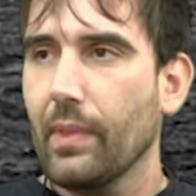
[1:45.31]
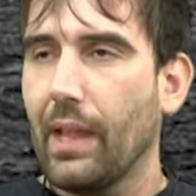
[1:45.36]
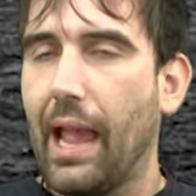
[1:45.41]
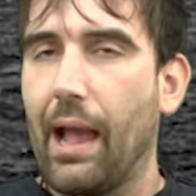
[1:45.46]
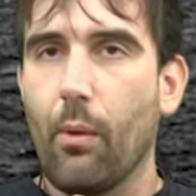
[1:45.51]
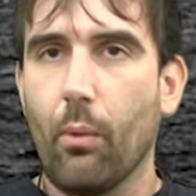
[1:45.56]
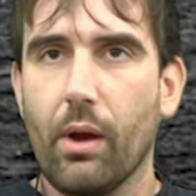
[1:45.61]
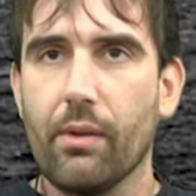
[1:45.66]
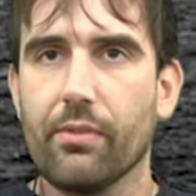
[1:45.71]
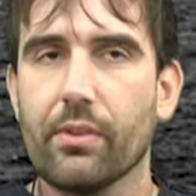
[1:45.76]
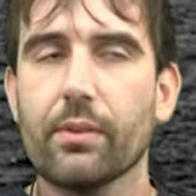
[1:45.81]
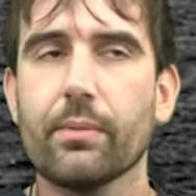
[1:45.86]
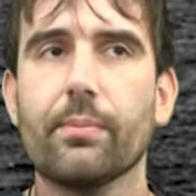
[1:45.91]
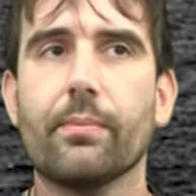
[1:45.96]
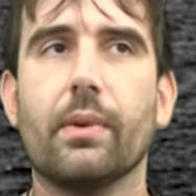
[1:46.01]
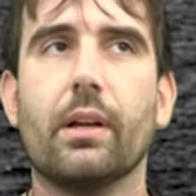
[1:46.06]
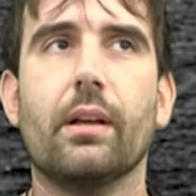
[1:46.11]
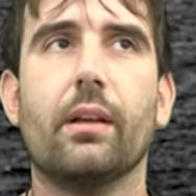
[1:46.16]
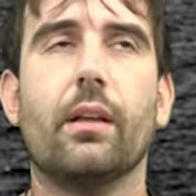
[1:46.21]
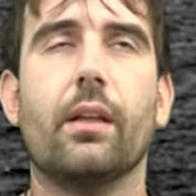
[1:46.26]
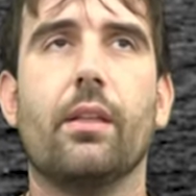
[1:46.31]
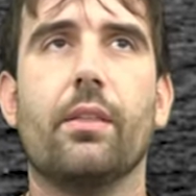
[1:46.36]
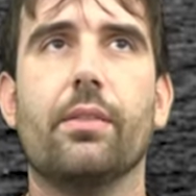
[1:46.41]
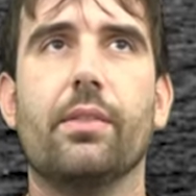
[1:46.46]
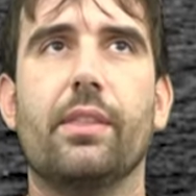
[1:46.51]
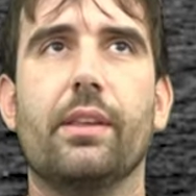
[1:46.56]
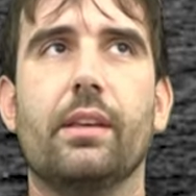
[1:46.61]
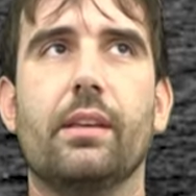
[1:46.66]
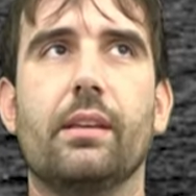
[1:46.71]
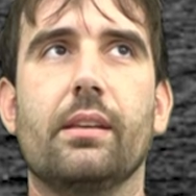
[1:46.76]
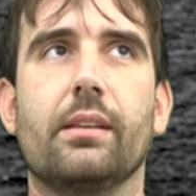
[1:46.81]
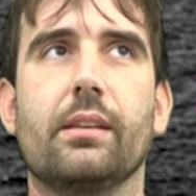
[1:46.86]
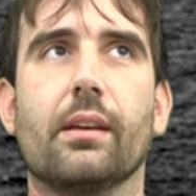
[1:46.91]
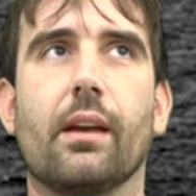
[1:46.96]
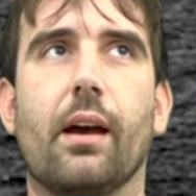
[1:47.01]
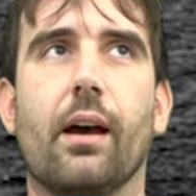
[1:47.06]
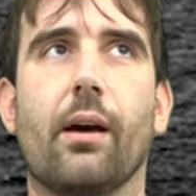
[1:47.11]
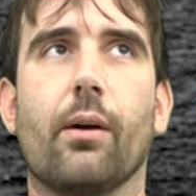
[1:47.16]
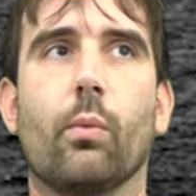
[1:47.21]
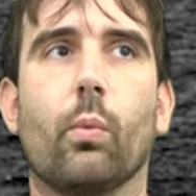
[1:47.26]
however, the
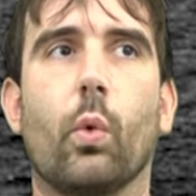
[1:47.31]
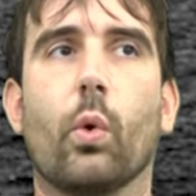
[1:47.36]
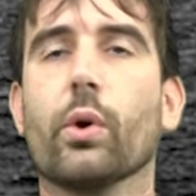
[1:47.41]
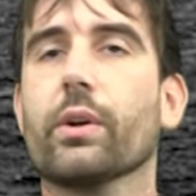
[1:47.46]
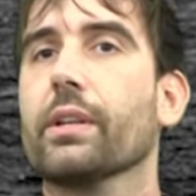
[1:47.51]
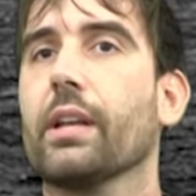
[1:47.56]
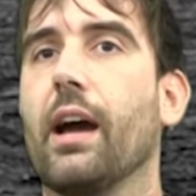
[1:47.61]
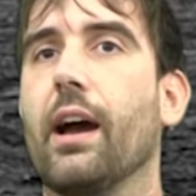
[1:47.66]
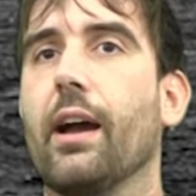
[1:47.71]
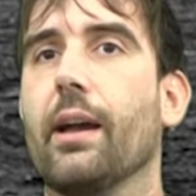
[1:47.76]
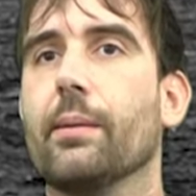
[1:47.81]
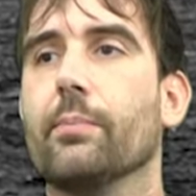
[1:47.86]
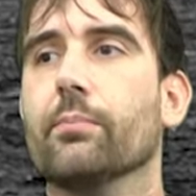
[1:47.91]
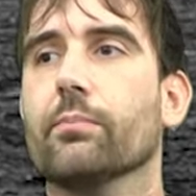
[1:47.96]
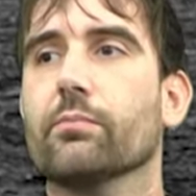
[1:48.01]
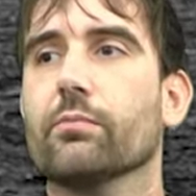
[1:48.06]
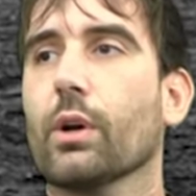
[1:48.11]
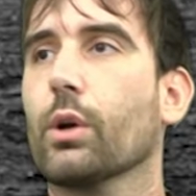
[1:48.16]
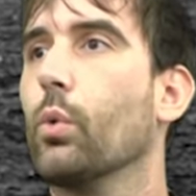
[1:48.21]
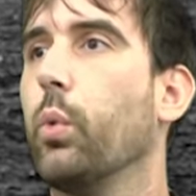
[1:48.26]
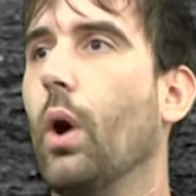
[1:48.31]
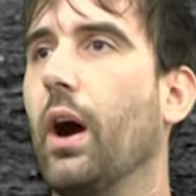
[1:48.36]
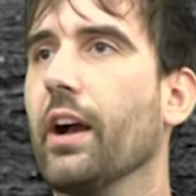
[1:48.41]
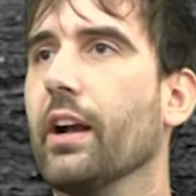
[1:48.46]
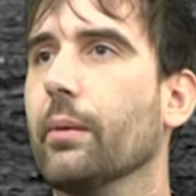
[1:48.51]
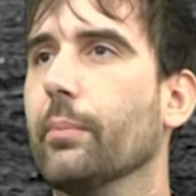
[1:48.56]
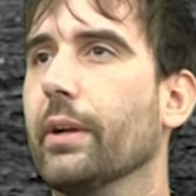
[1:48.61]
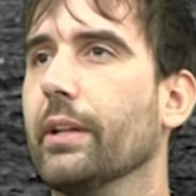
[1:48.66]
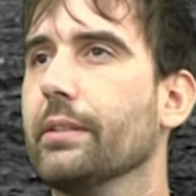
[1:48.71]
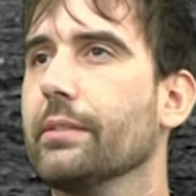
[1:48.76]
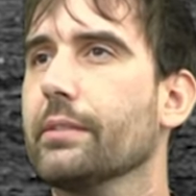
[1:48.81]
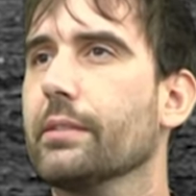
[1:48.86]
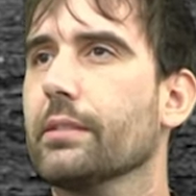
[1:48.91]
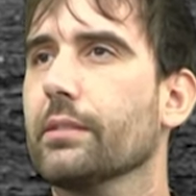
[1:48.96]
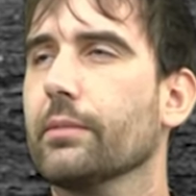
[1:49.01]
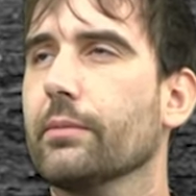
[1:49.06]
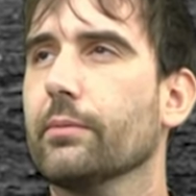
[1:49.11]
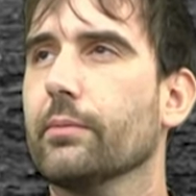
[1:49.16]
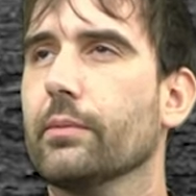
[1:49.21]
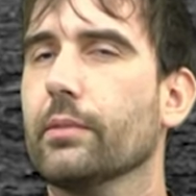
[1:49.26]
uh, wartime
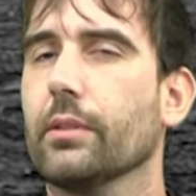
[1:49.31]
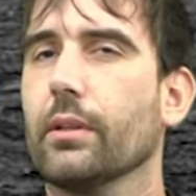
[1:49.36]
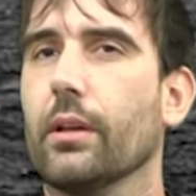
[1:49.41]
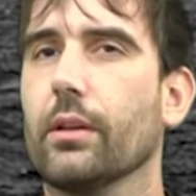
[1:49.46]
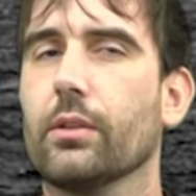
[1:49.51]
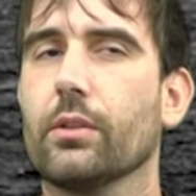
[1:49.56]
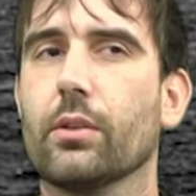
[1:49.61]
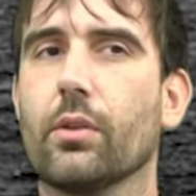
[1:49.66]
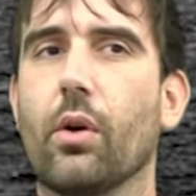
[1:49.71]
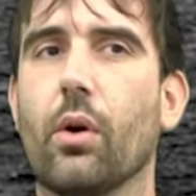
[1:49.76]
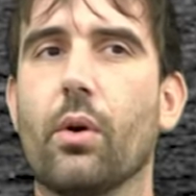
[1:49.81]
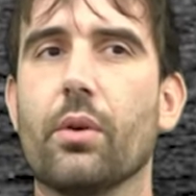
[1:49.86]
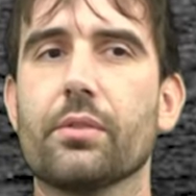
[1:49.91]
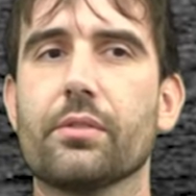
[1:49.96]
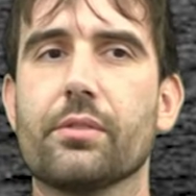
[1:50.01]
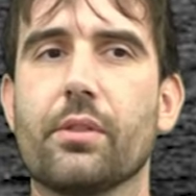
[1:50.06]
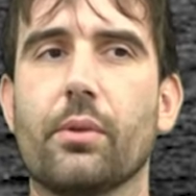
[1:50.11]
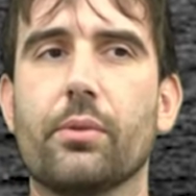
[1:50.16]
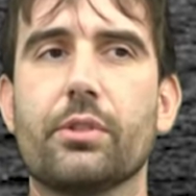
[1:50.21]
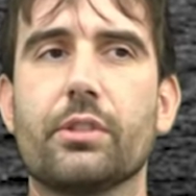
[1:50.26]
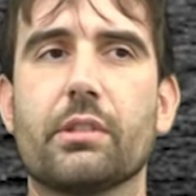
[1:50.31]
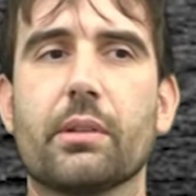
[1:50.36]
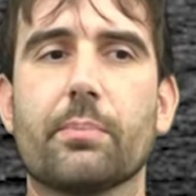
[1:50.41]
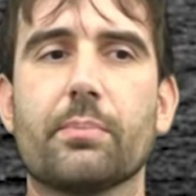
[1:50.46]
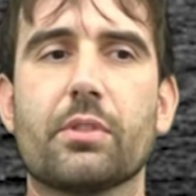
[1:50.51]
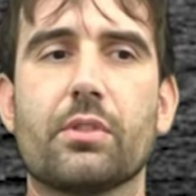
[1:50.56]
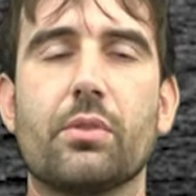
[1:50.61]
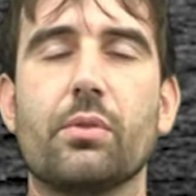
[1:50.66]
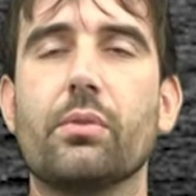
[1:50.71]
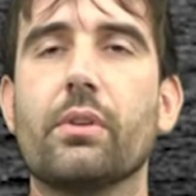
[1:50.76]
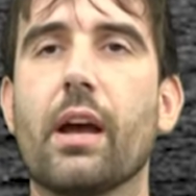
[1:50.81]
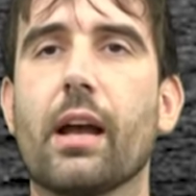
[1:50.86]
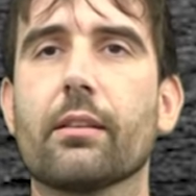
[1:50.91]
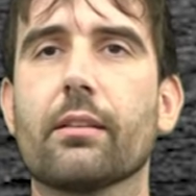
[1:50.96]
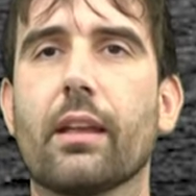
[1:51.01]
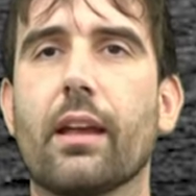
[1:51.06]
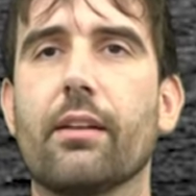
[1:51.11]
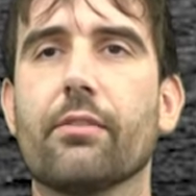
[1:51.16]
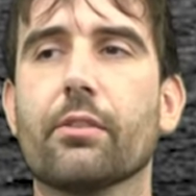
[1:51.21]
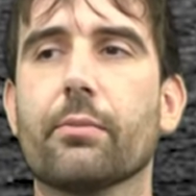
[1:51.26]
requirements calls those ships to
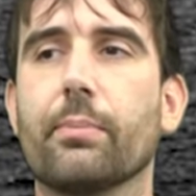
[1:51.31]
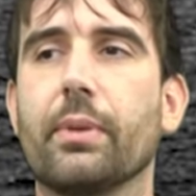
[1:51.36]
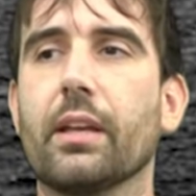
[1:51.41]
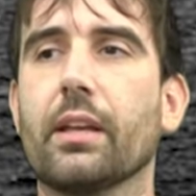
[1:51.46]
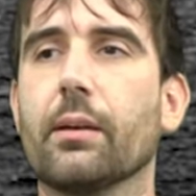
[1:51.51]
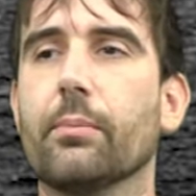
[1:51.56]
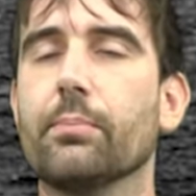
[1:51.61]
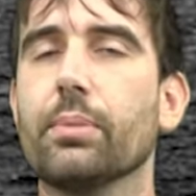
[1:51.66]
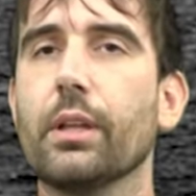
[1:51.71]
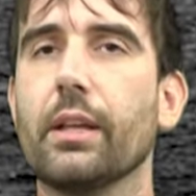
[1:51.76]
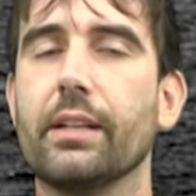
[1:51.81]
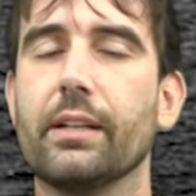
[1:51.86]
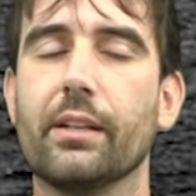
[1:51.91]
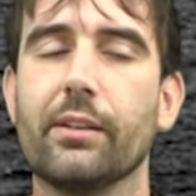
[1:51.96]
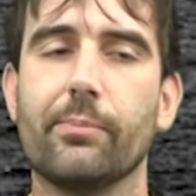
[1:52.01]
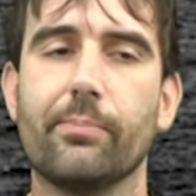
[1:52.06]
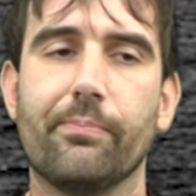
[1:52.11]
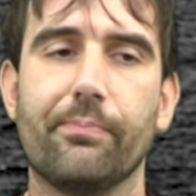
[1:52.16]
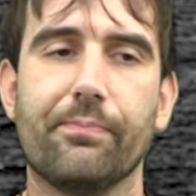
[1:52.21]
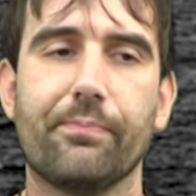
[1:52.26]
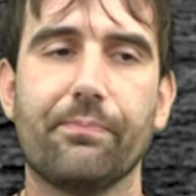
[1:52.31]
not ever be completed.